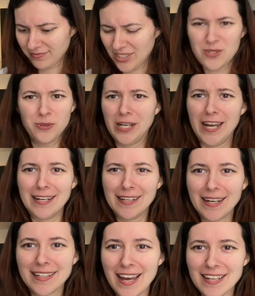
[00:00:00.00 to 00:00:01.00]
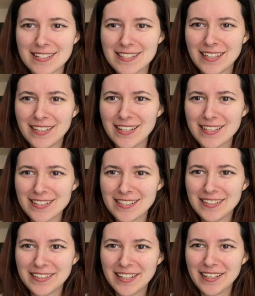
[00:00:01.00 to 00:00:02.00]
It's okay, I guess. Is
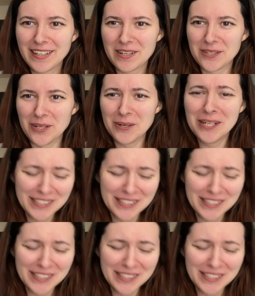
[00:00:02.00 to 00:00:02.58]
it? I don't know.